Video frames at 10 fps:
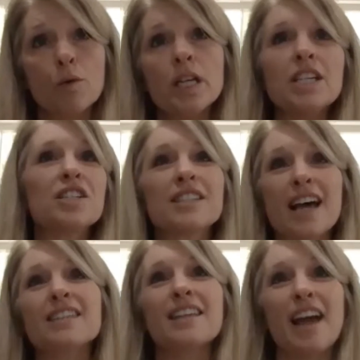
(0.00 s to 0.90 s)
He just
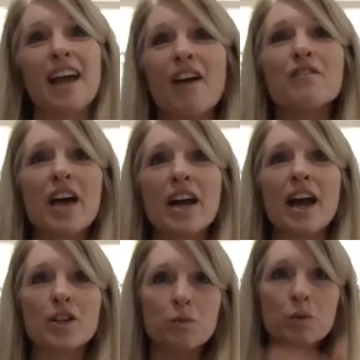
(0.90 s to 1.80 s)
has to have that
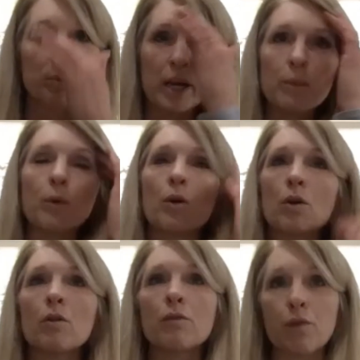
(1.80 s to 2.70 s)
actual paper